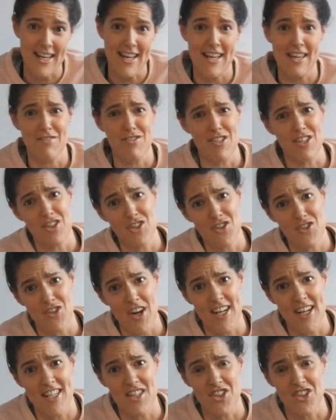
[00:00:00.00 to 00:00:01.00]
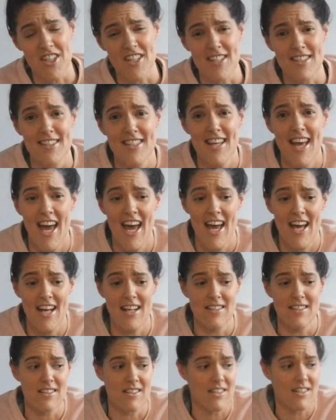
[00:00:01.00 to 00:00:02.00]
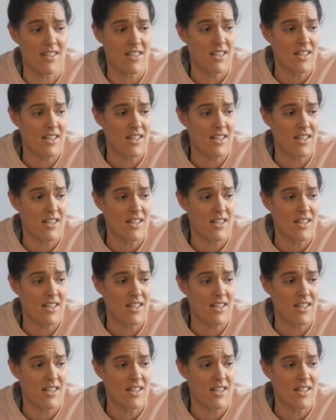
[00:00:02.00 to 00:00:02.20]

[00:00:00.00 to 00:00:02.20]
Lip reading: can give you strategies and